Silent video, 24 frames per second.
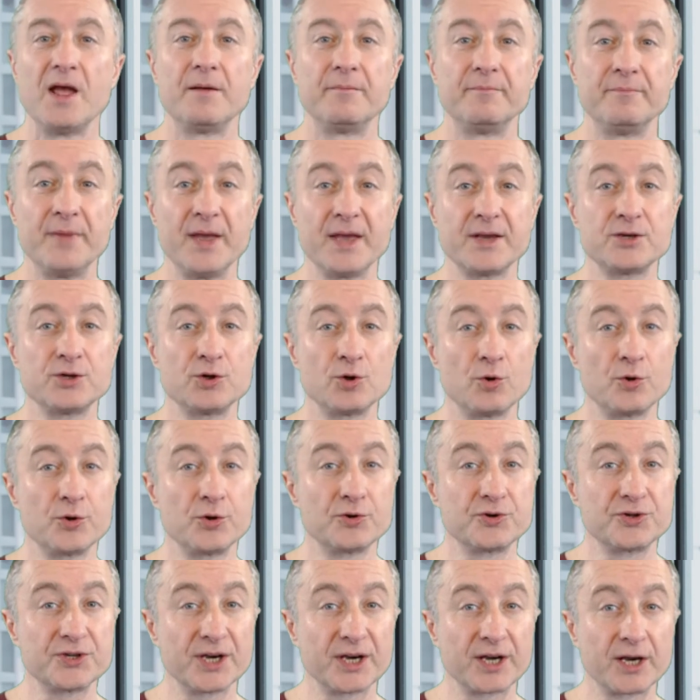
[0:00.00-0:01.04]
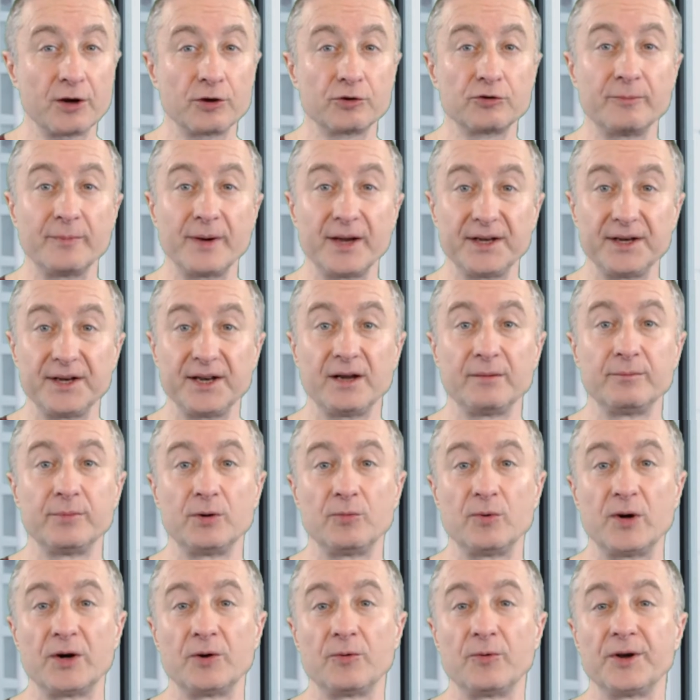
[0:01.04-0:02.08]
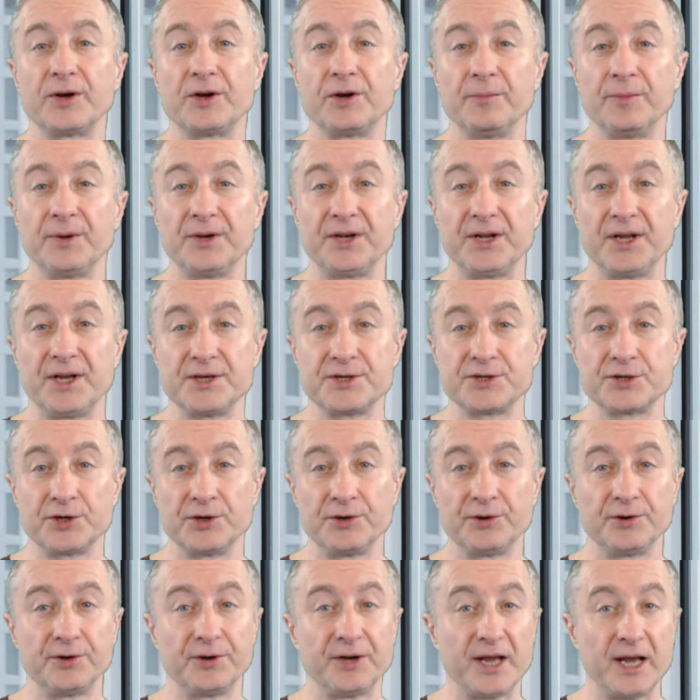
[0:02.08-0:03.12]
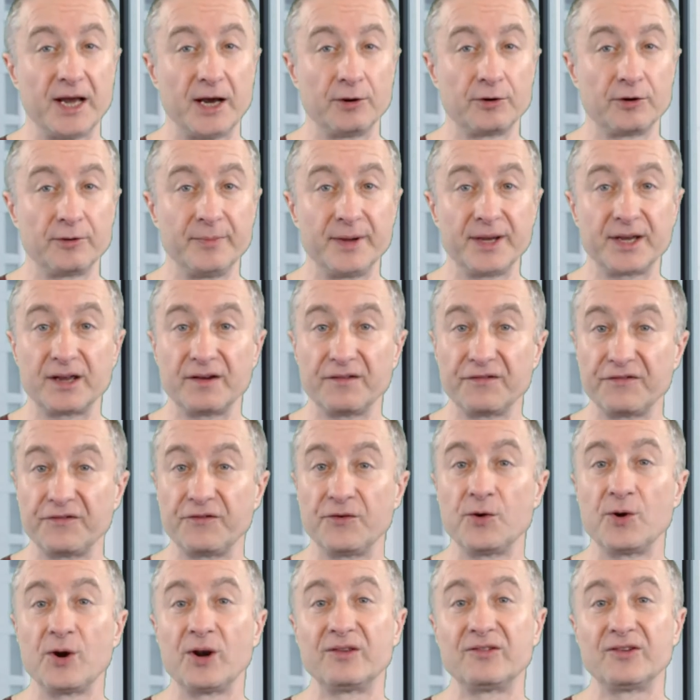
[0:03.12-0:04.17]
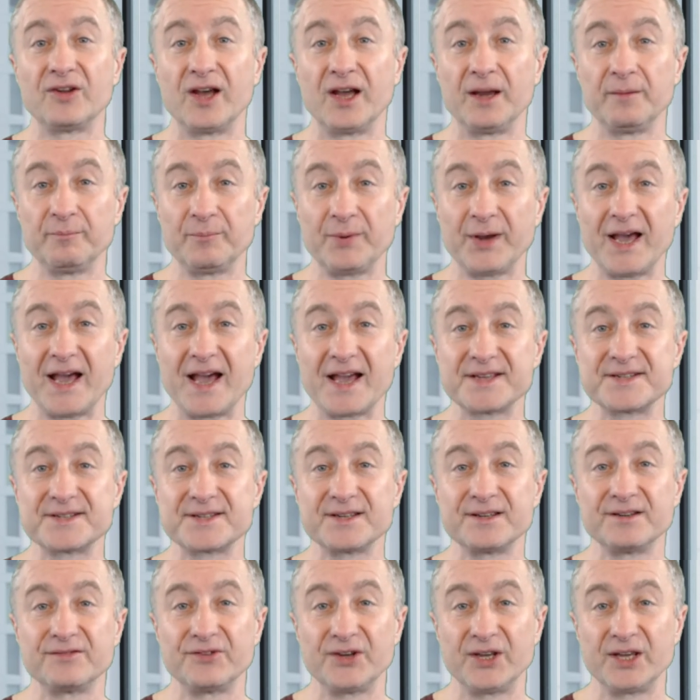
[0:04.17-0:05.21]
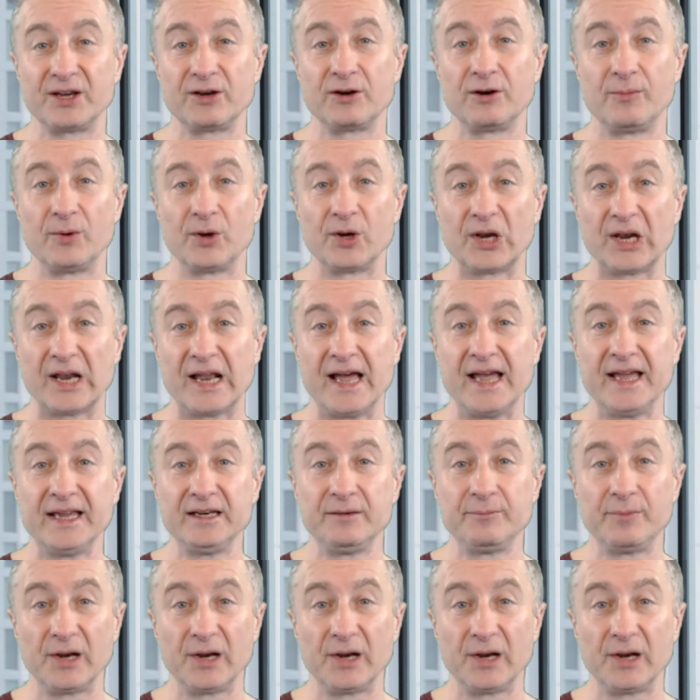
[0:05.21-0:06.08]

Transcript: Make sure you check out my #1 recommendation on how to make a full-time passive income online,